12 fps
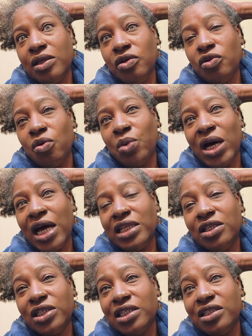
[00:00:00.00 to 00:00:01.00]
while I
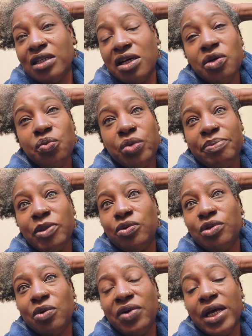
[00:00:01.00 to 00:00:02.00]
look at young women
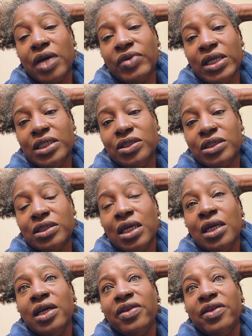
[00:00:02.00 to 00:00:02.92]
who don't have edges,